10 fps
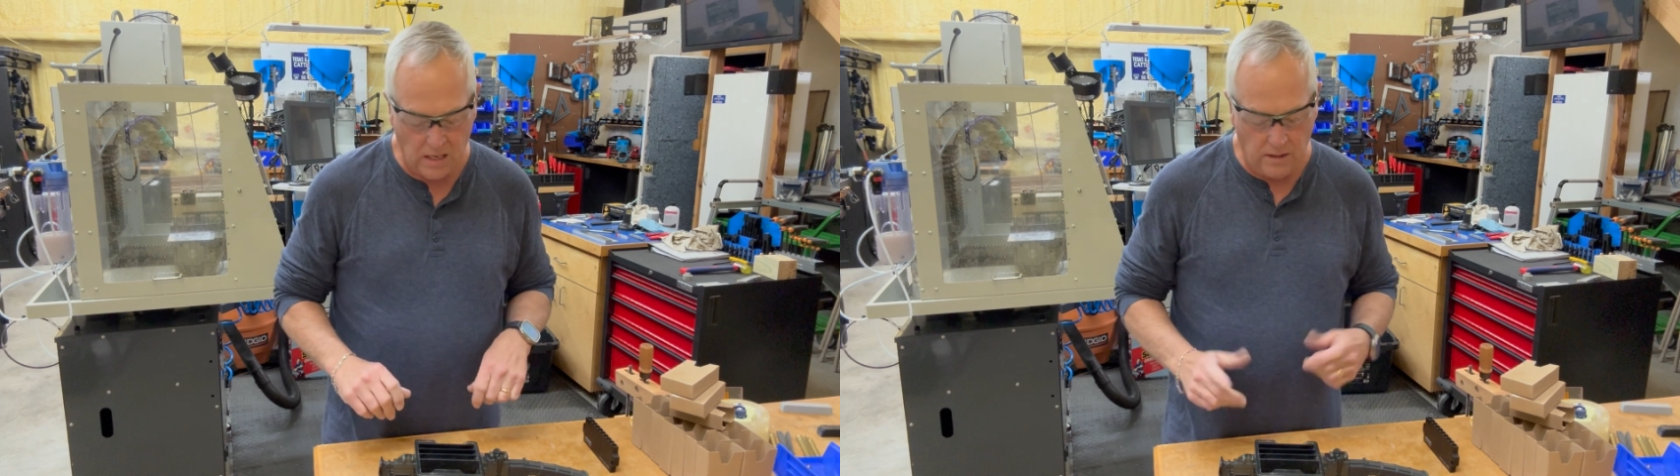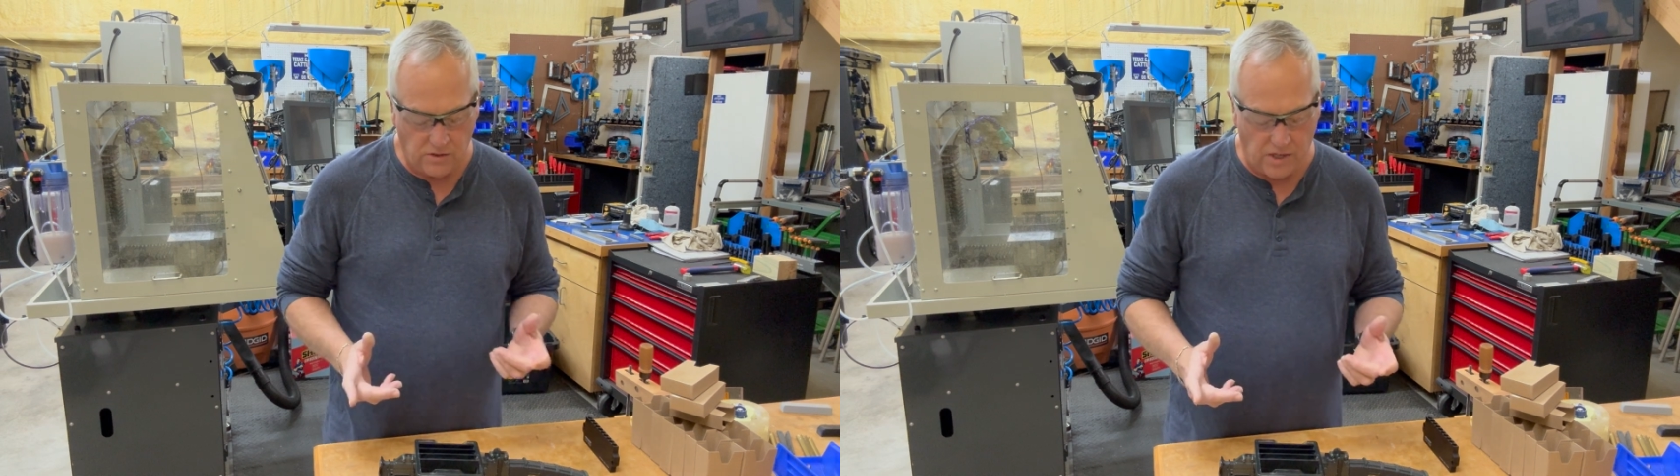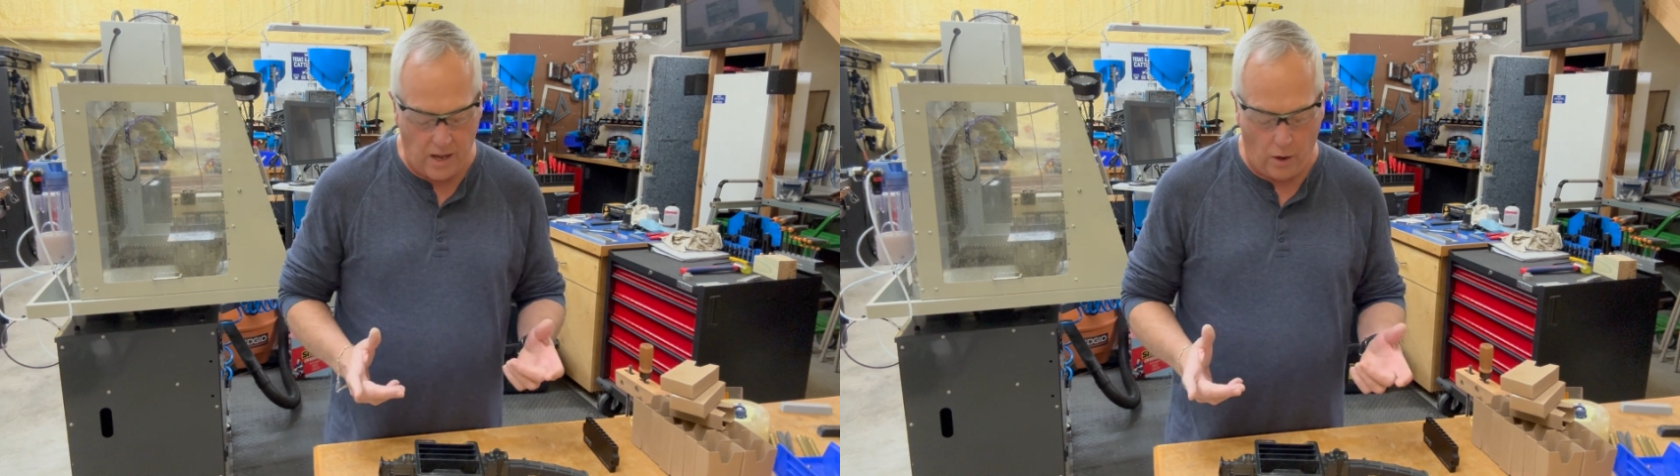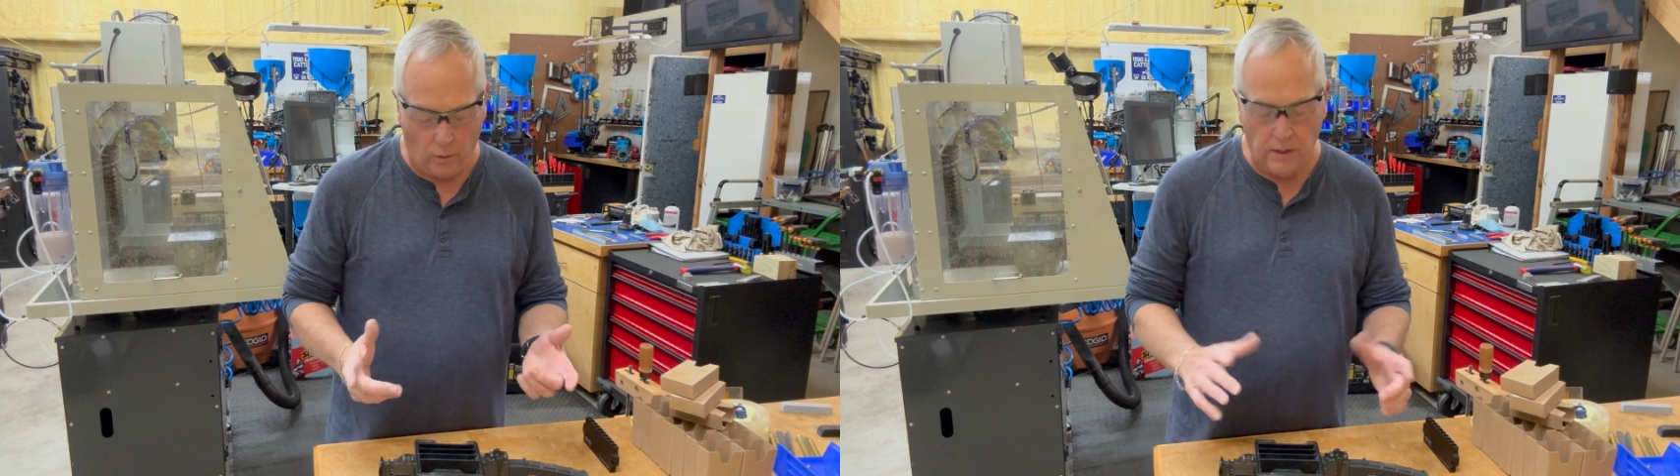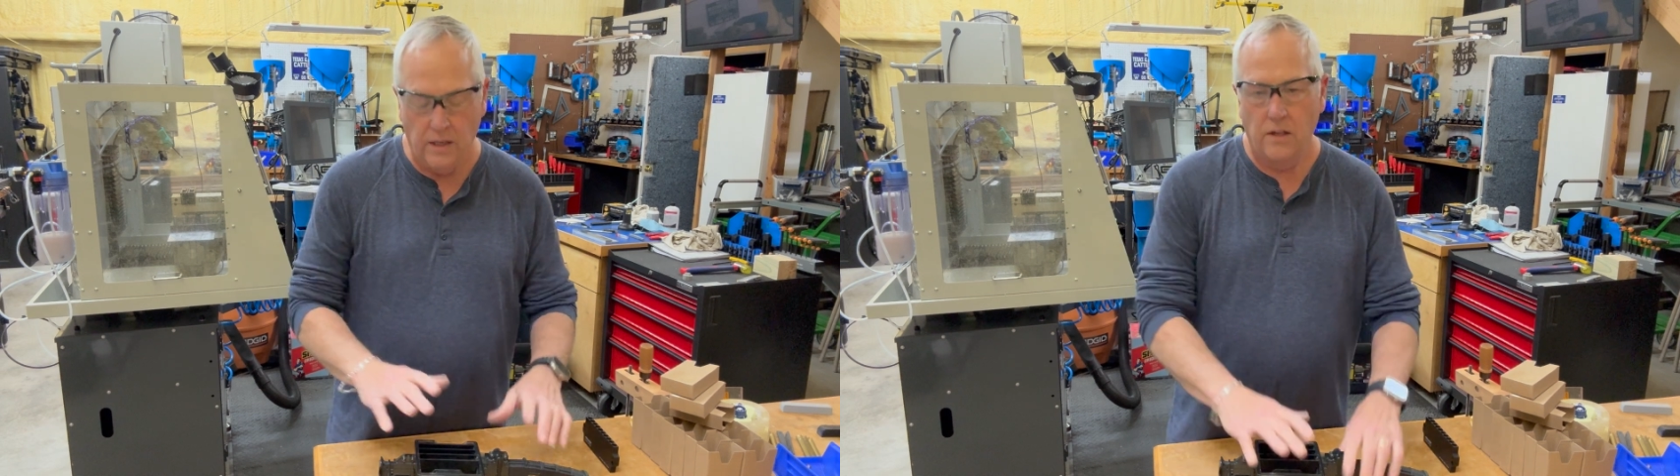So,
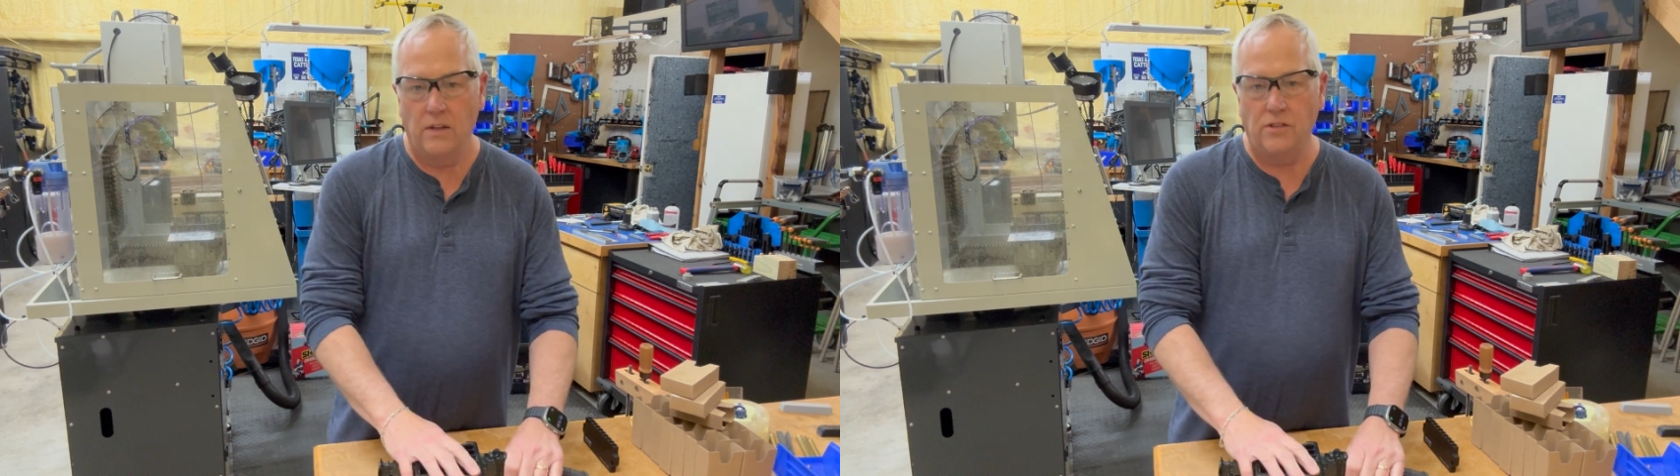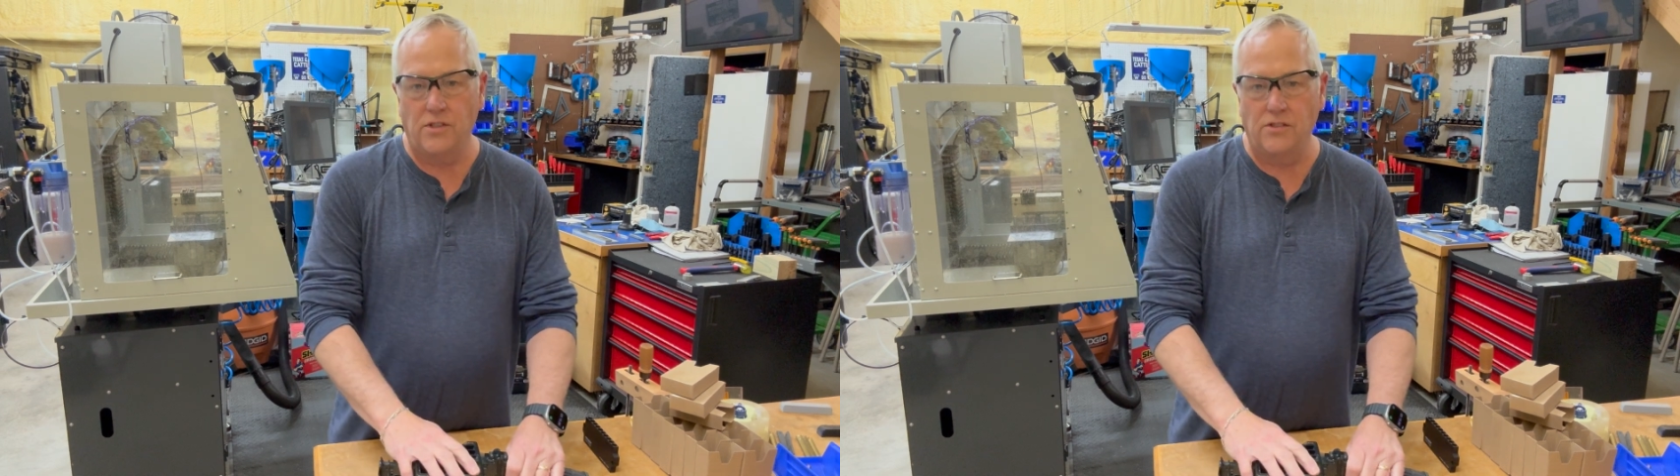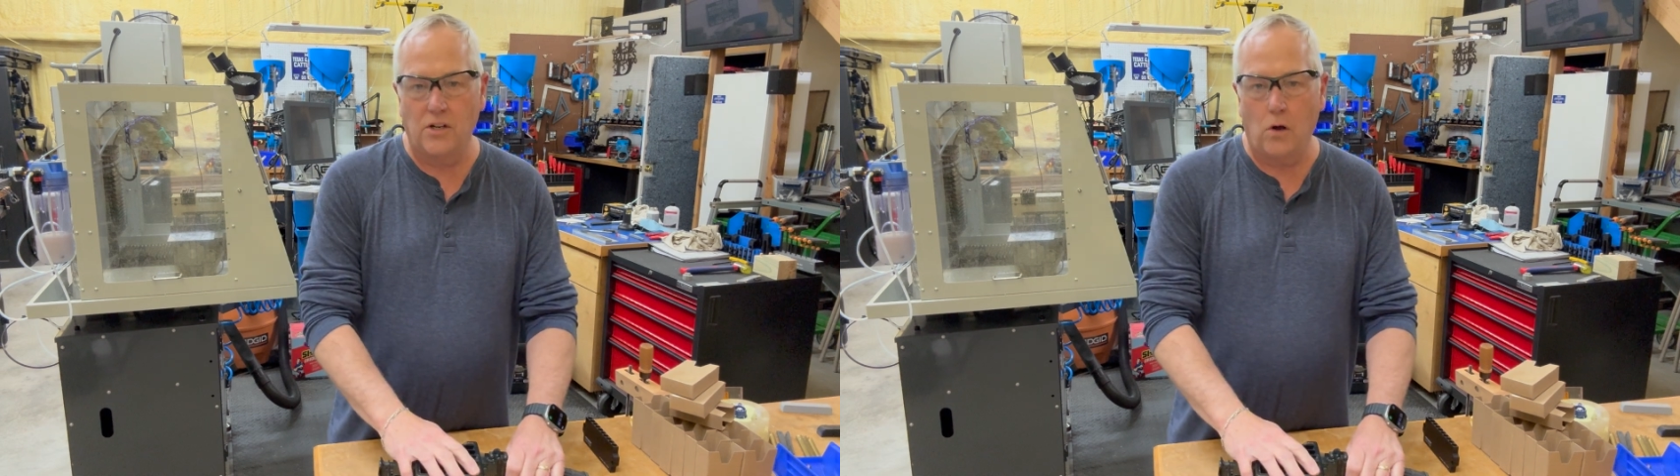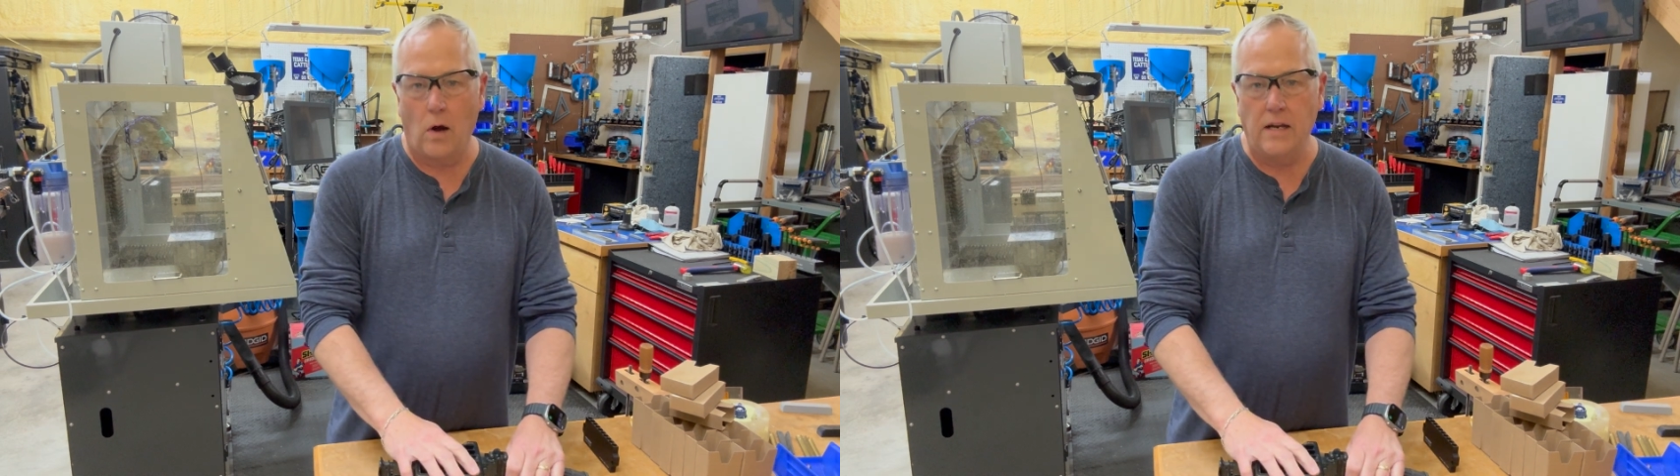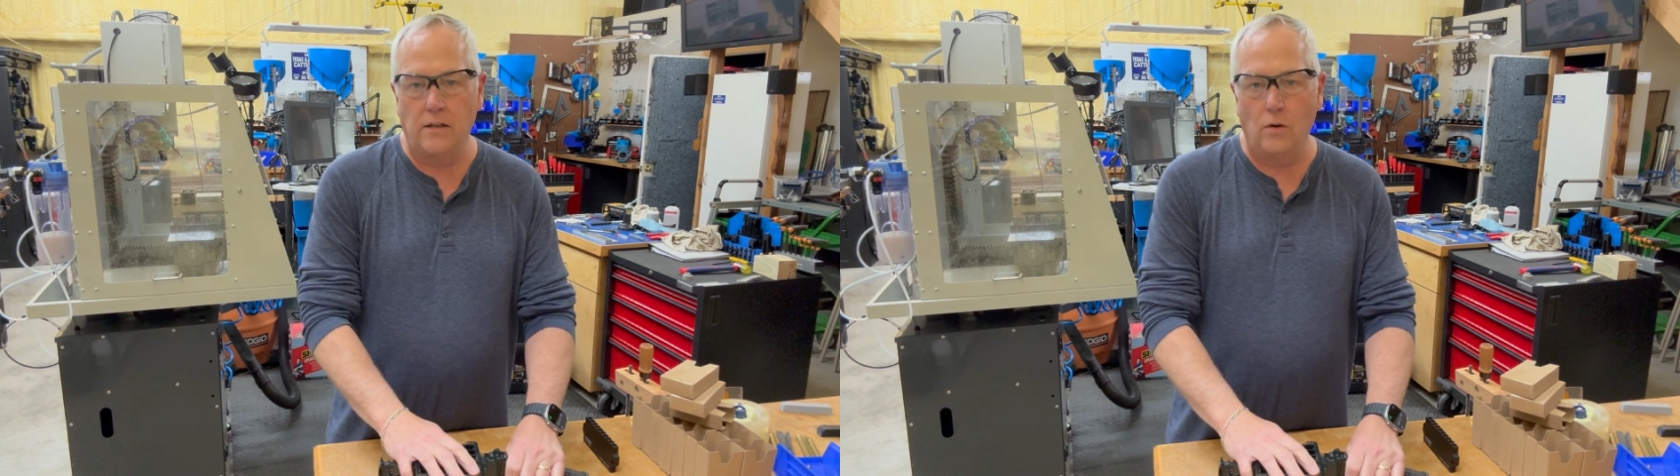this is a
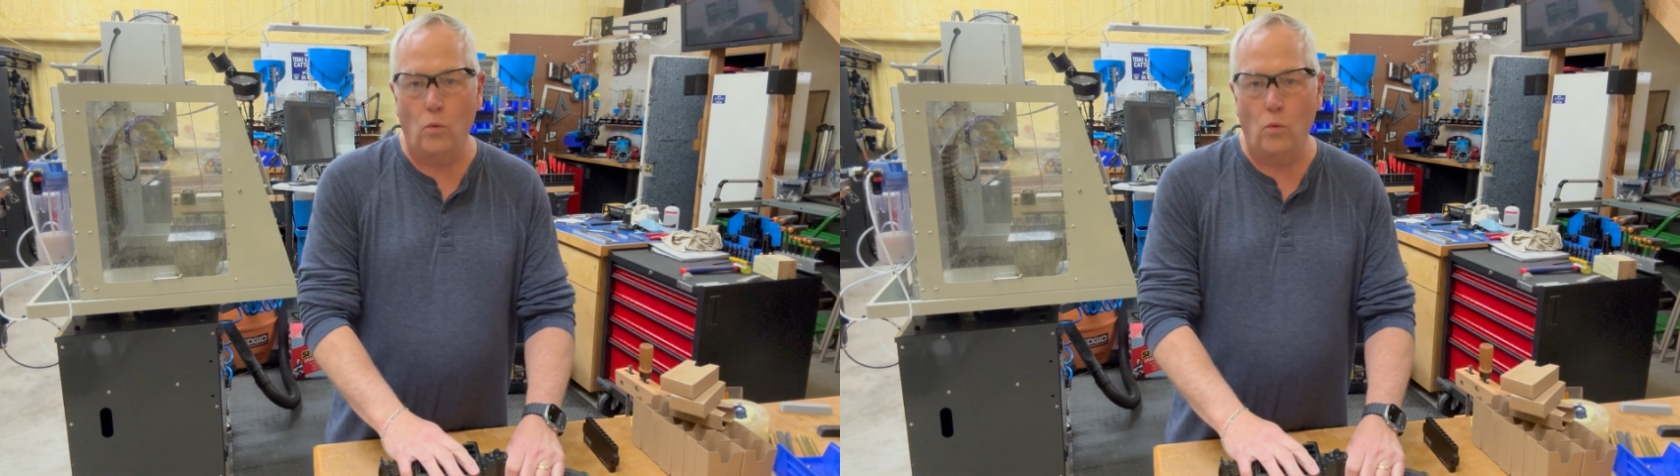great